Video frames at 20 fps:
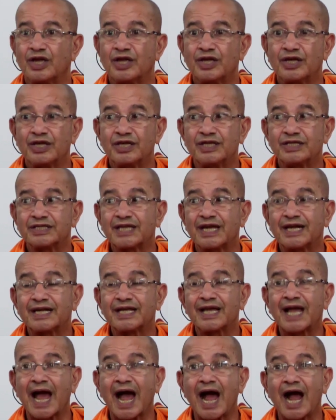He is getting
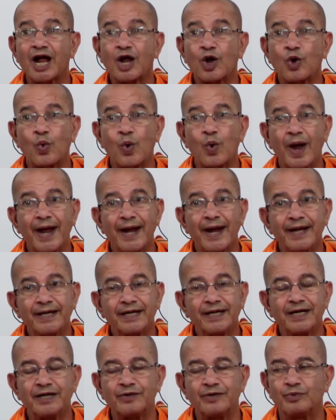
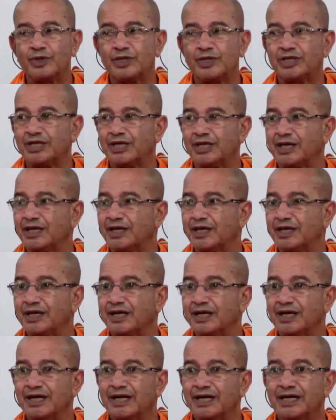acquainted with the
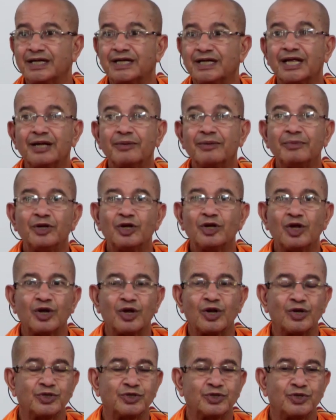
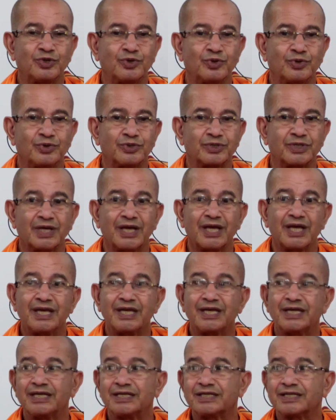terminology used.
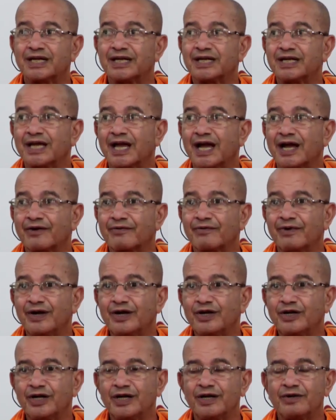He is getting
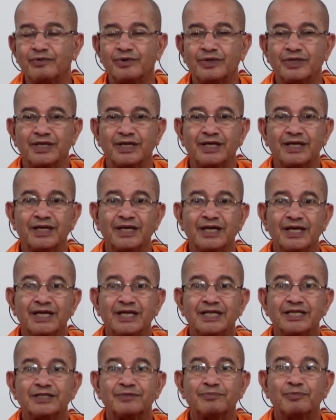acquainted with the
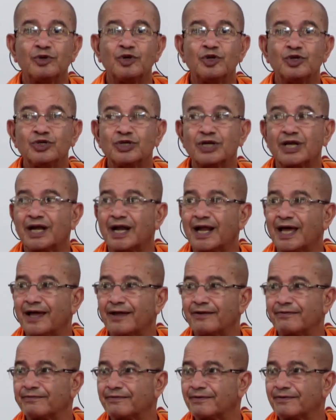spiritual
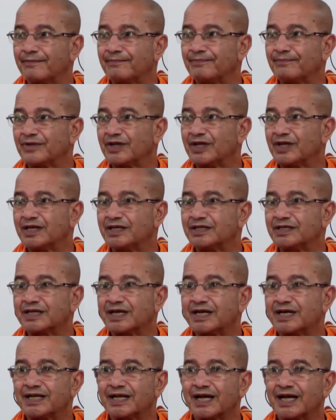life. He is
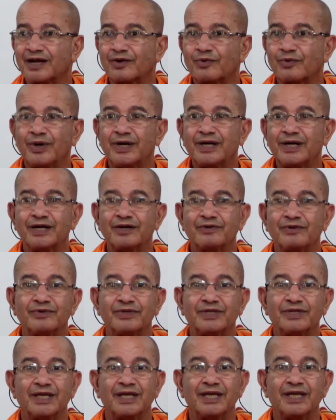getting acquainted with
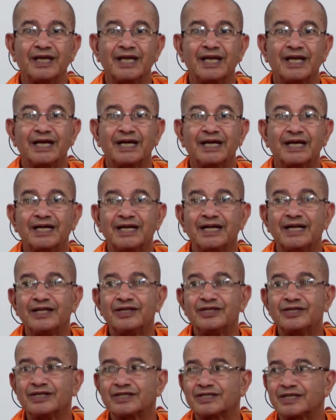the
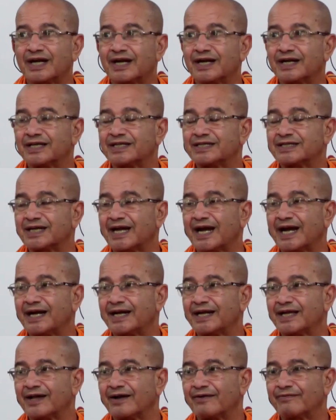religious
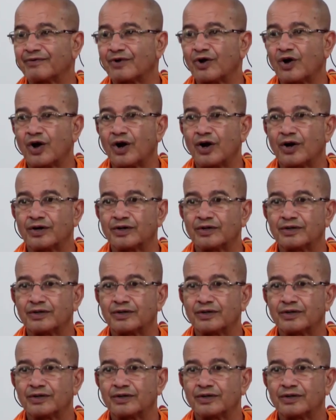understanding of God.